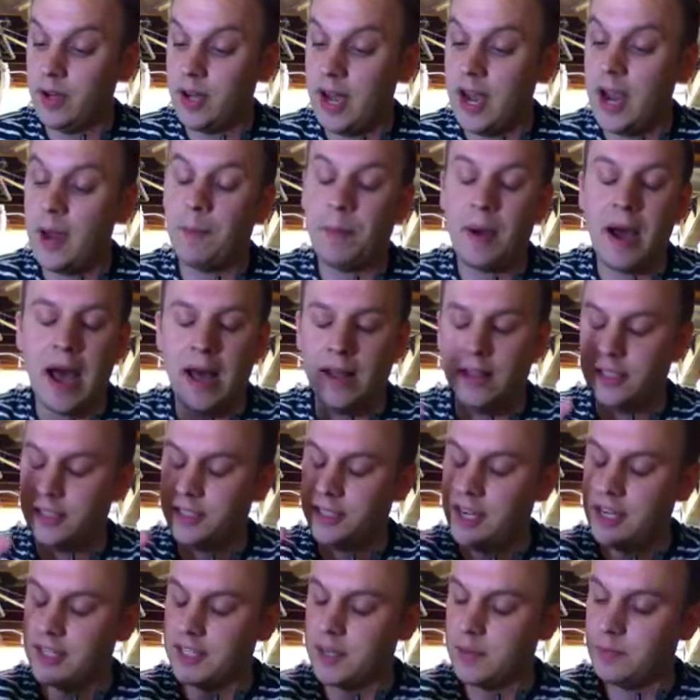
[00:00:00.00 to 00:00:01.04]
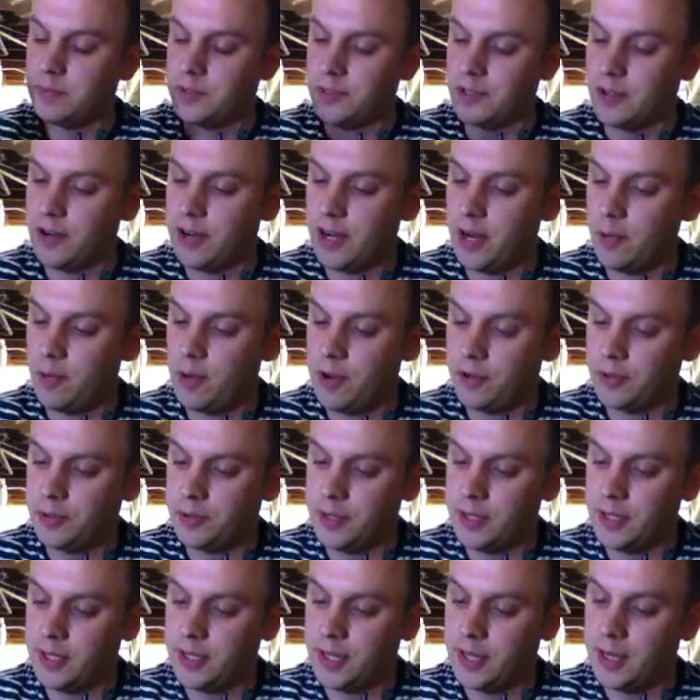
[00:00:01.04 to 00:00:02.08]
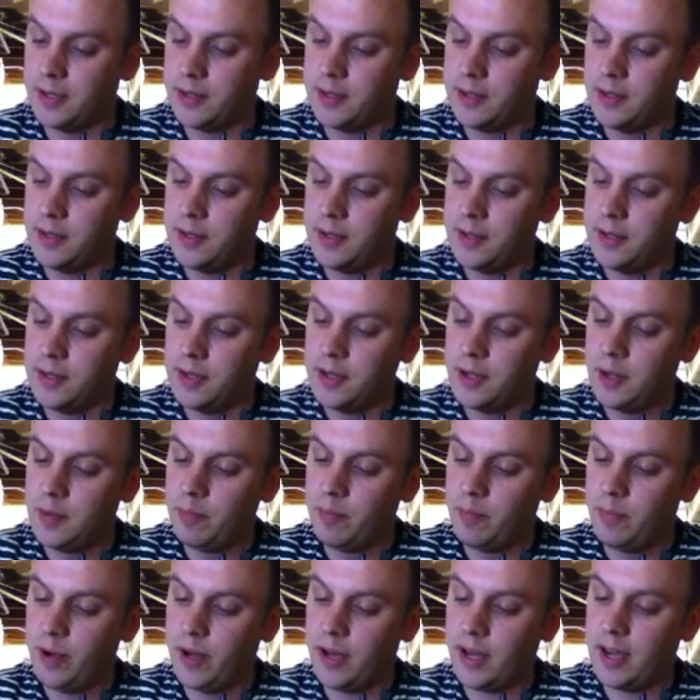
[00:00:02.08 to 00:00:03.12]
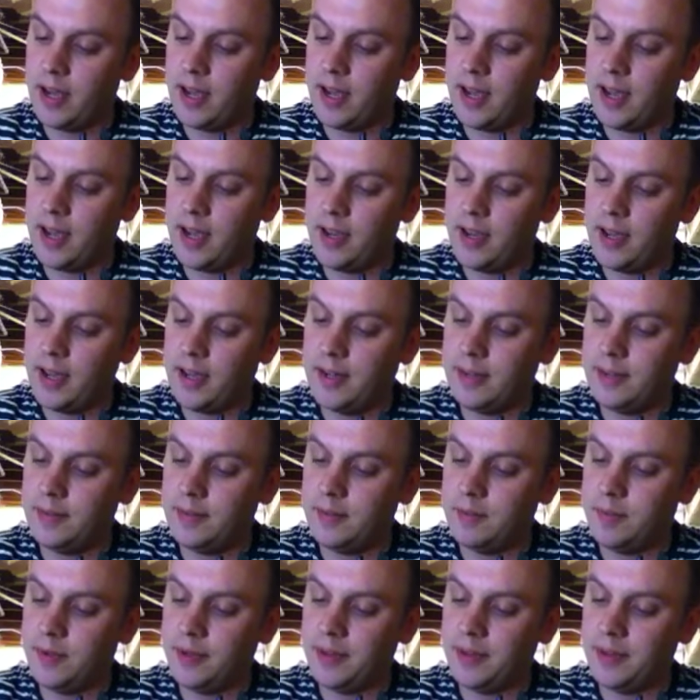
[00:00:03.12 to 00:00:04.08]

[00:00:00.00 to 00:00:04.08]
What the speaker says: I apologize. I'm sorry. I won't do it again. But I